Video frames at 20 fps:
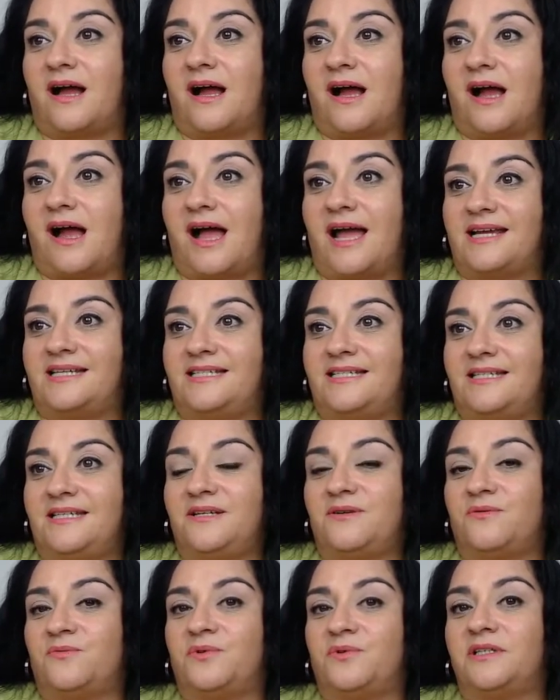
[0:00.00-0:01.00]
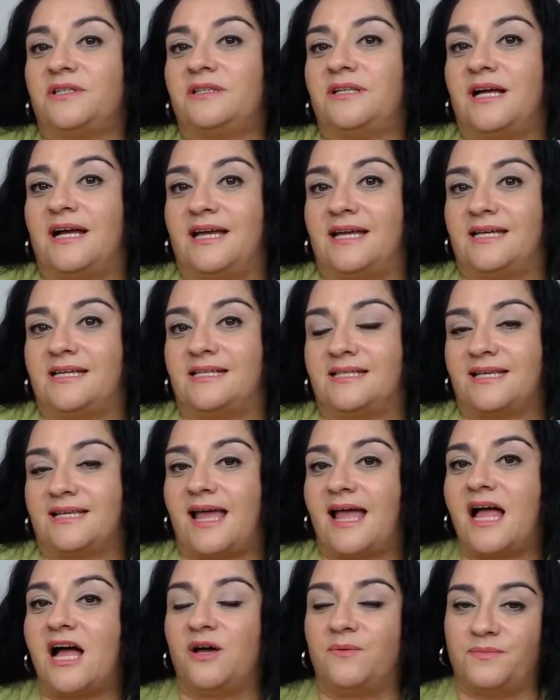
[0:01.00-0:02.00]
I didn't realize
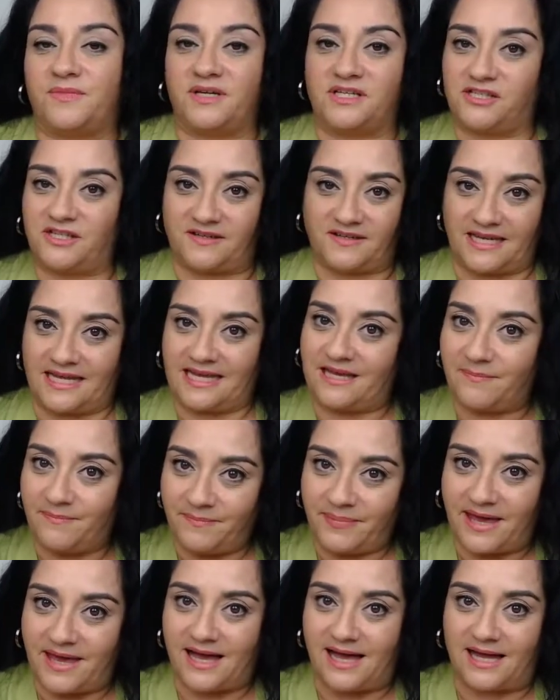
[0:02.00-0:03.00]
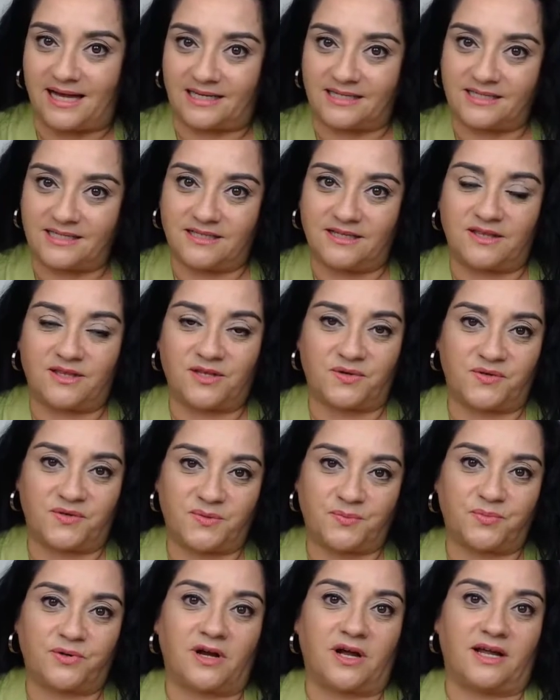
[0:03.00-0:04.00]
how much an impact those
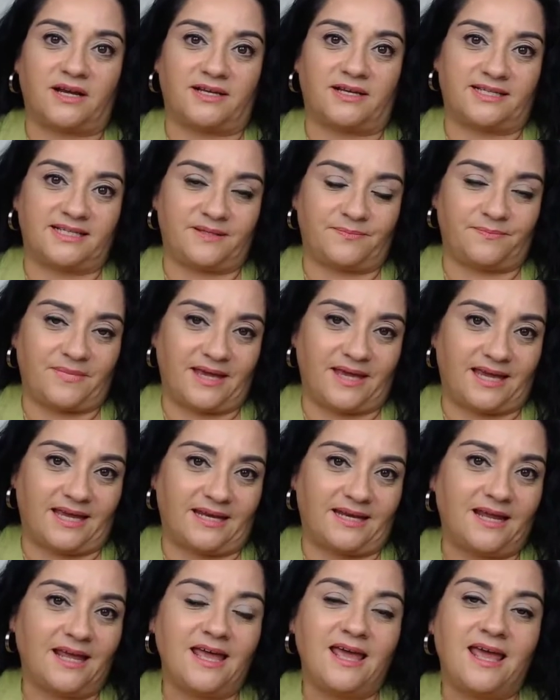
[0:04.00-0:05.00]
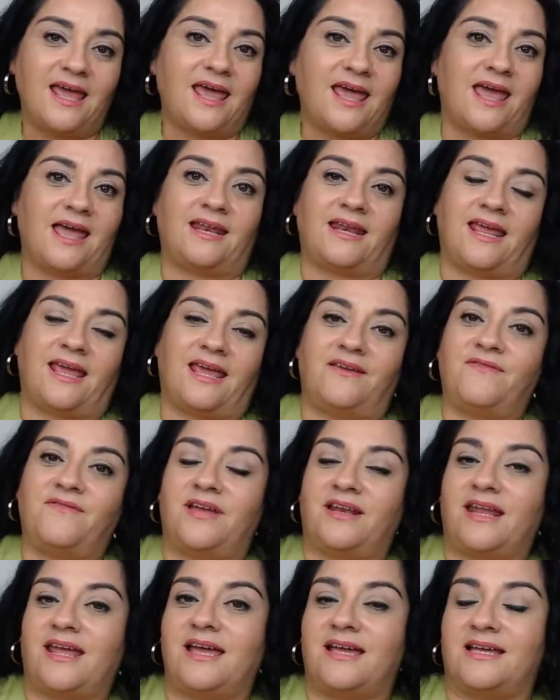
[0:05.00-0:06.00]
products made. And
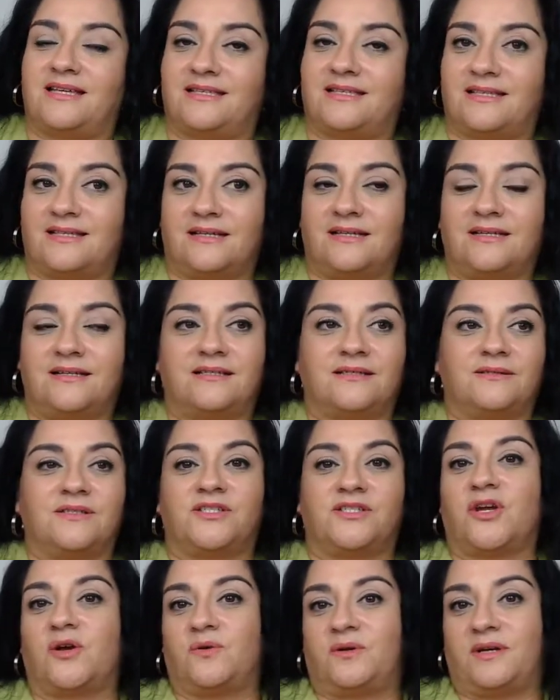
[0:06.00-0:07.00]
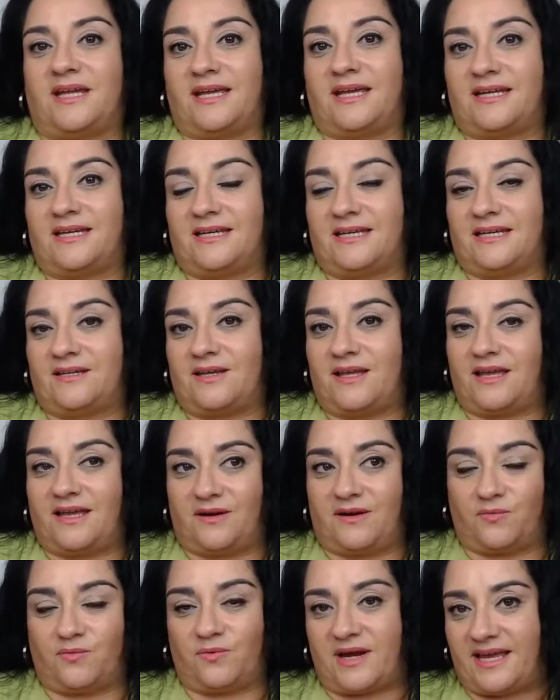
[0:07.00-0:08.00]
Avon has donated
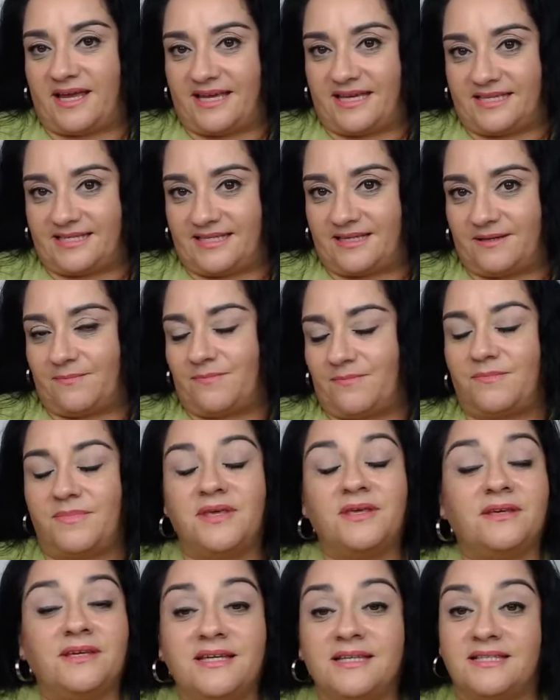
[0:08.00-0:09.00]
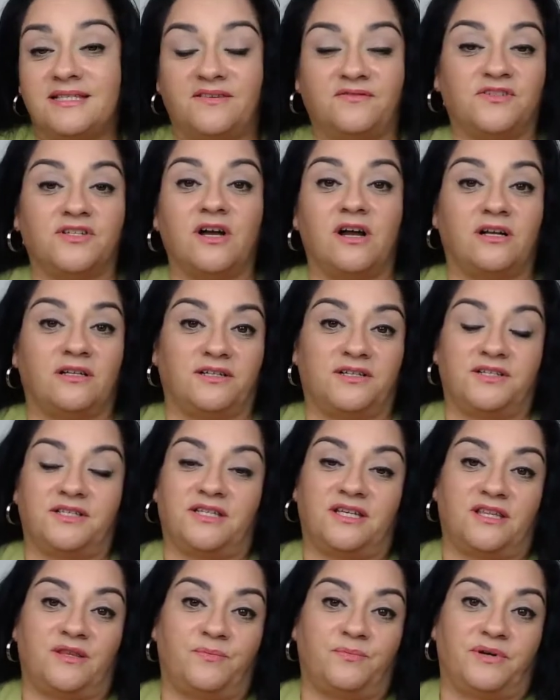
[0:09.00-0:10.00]
and raised millions of dollars
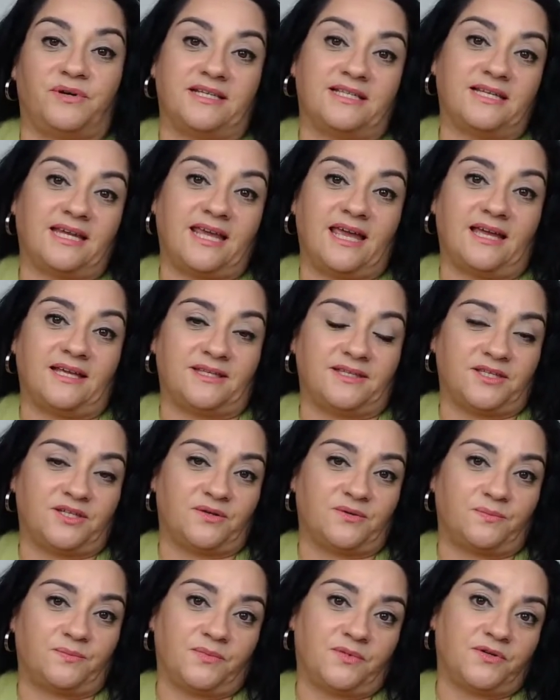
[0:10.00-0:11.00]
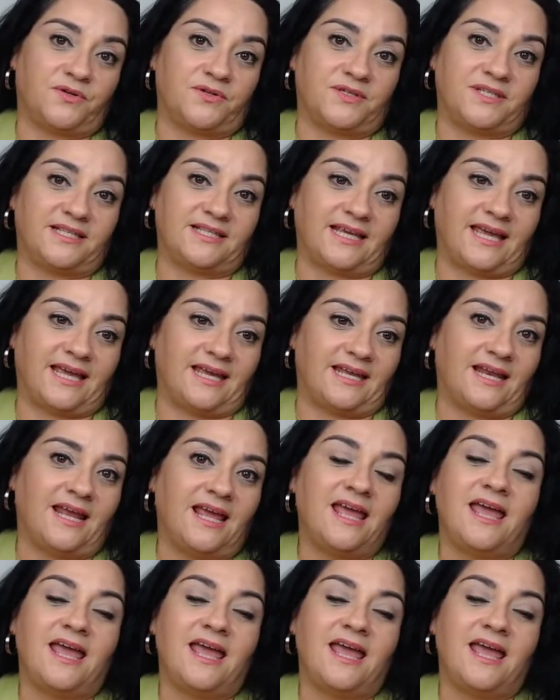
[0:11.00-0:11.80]
to the breast cancer crusade.